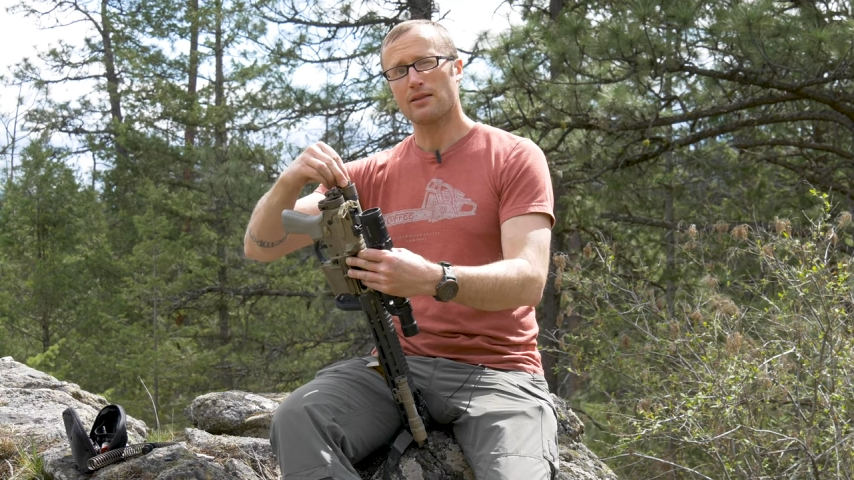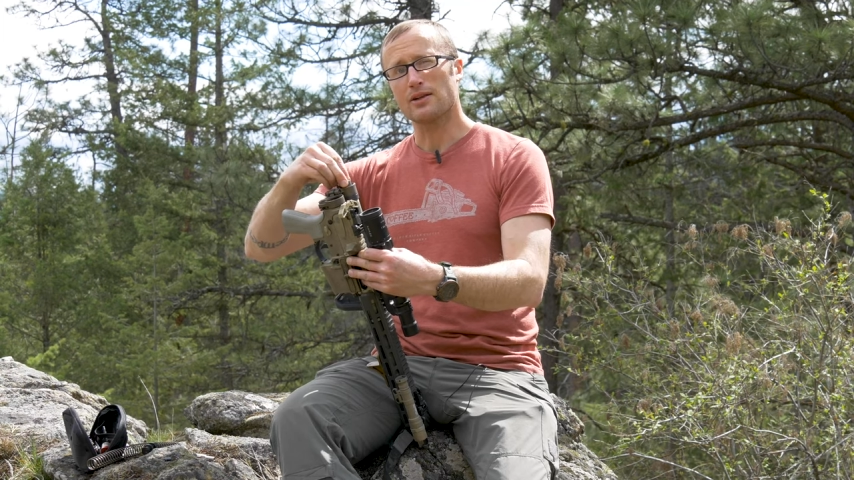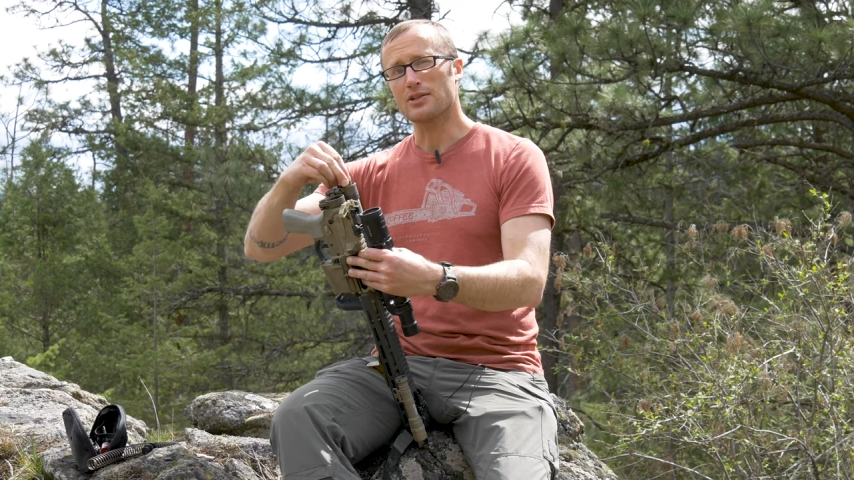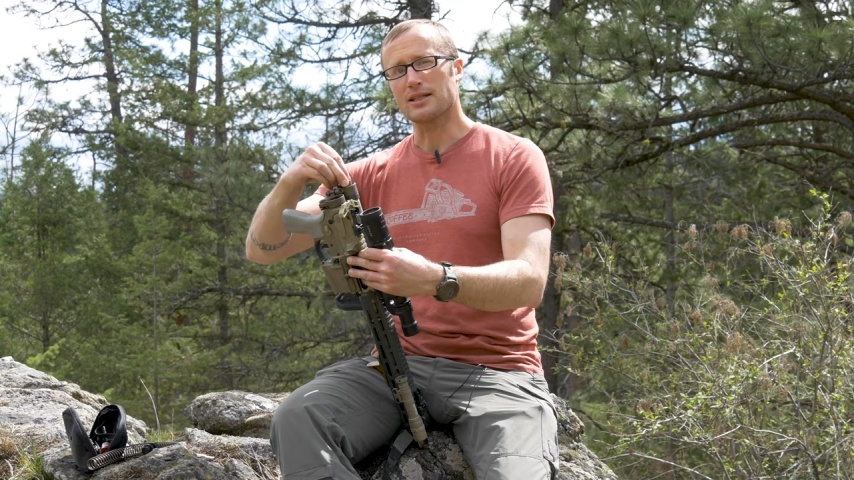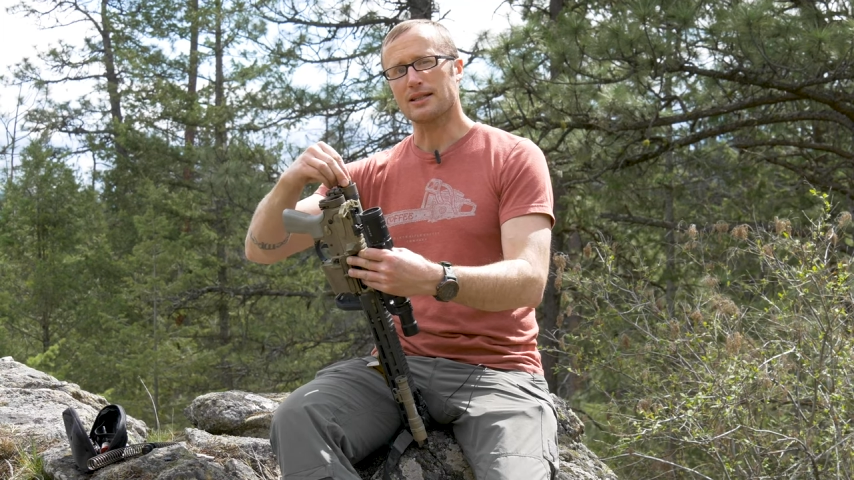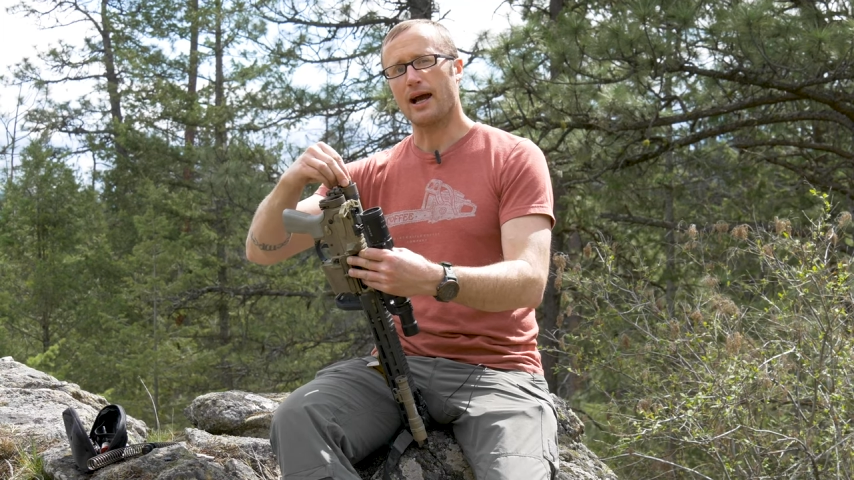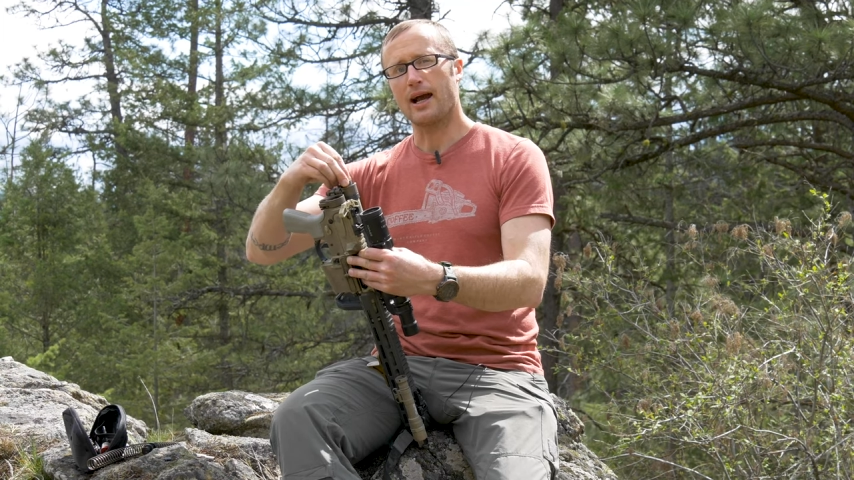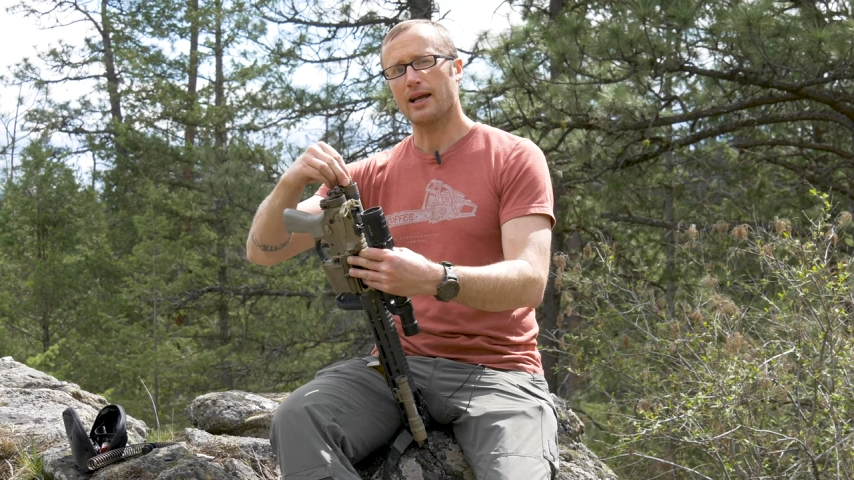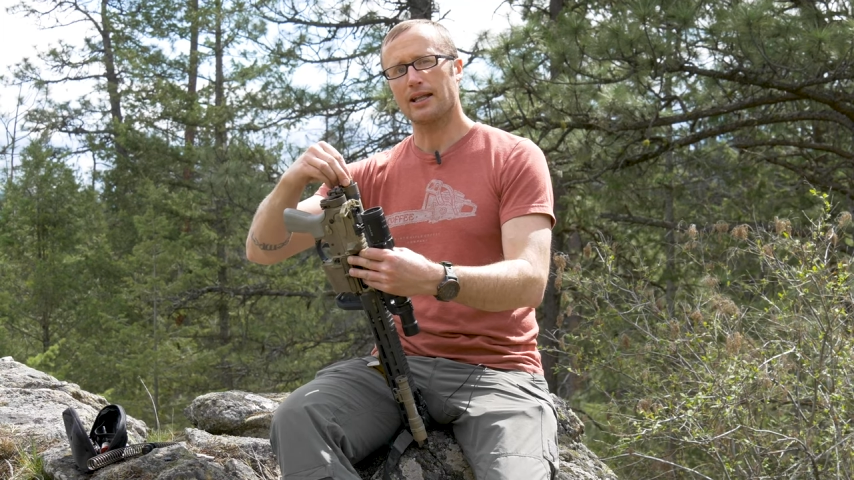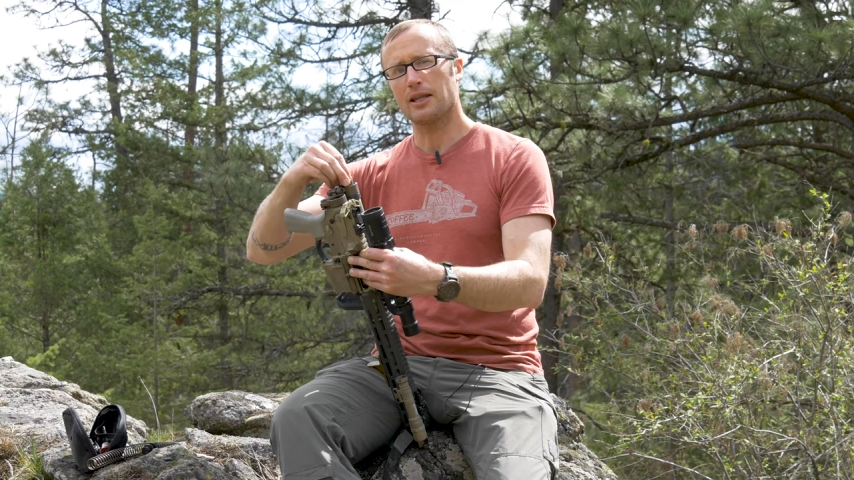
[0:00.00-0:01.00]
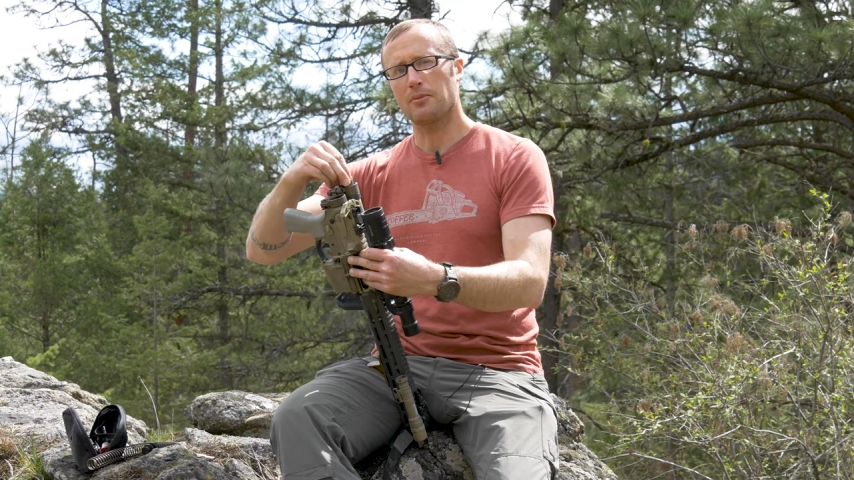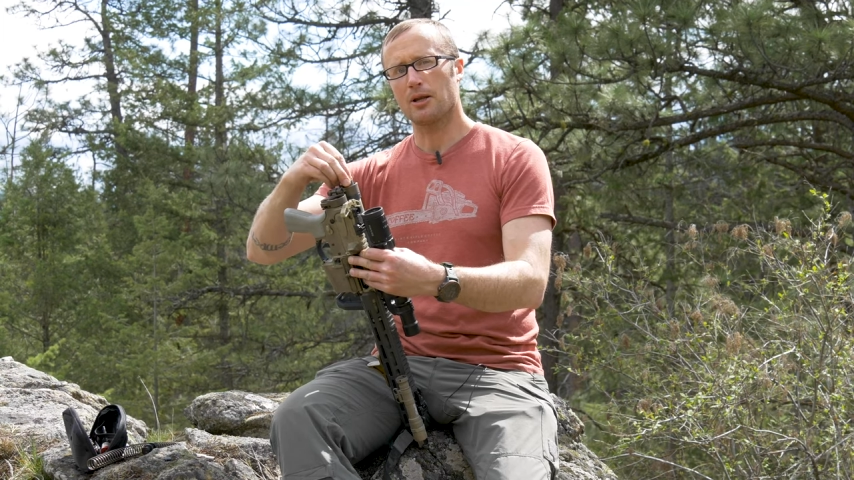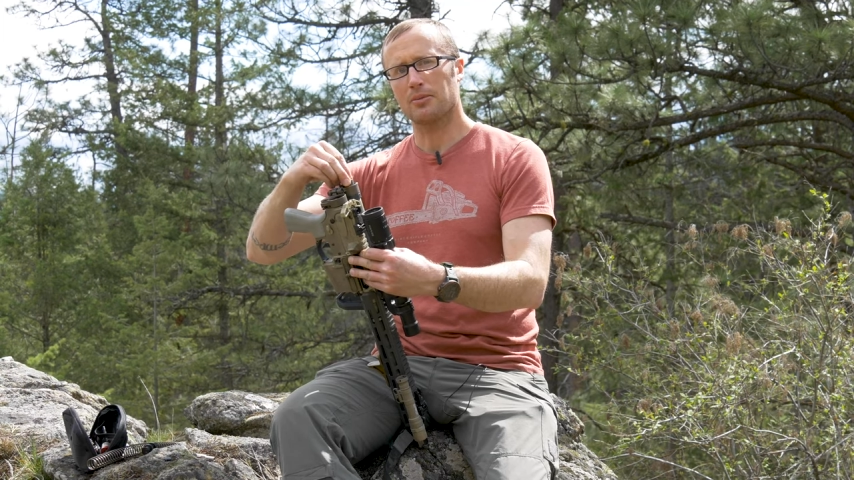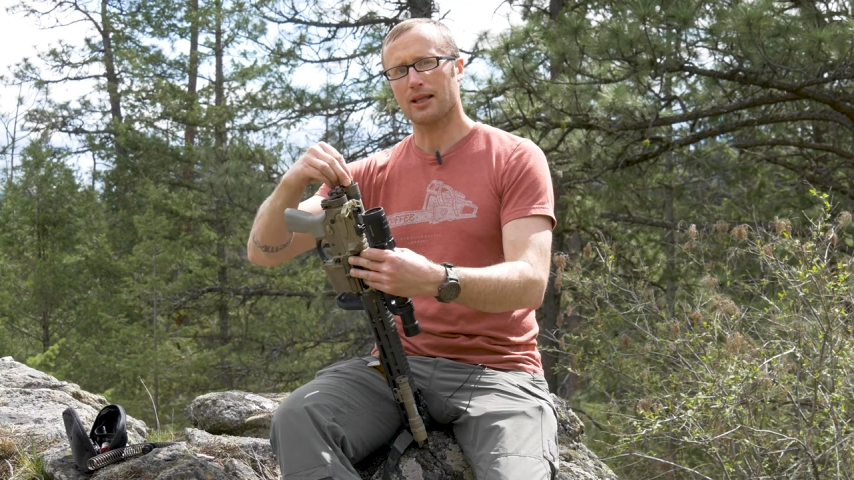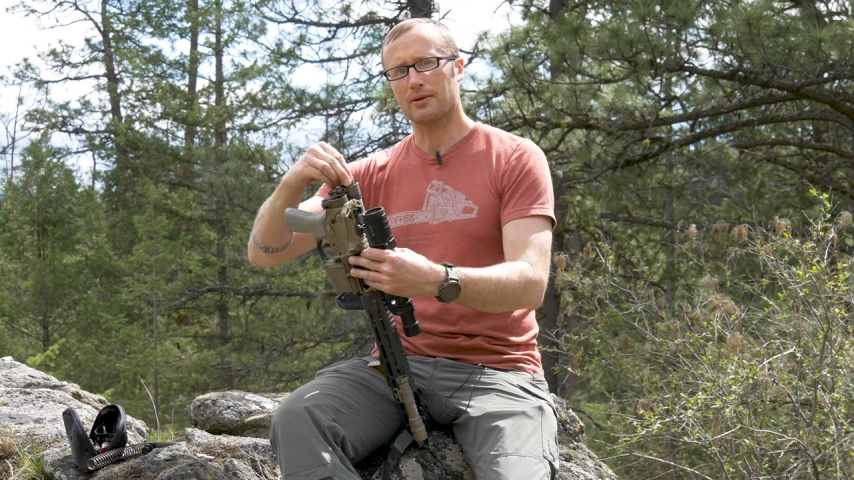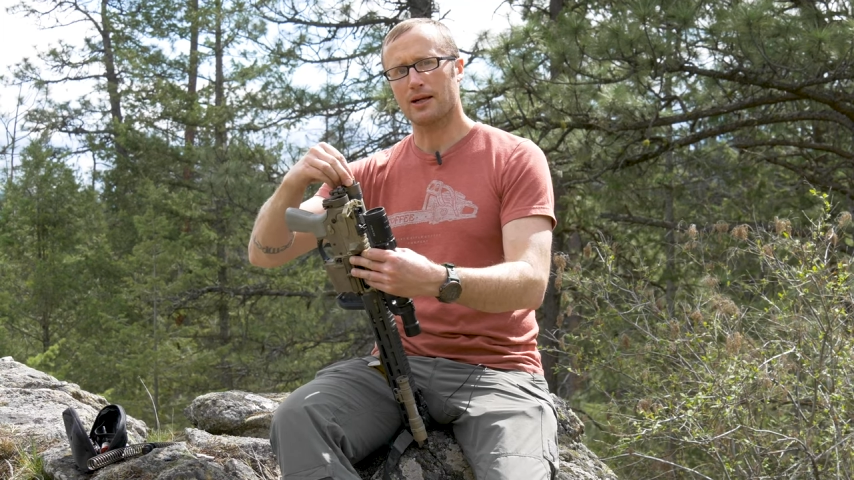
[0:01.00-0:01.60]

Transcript: There's a tiny bit of play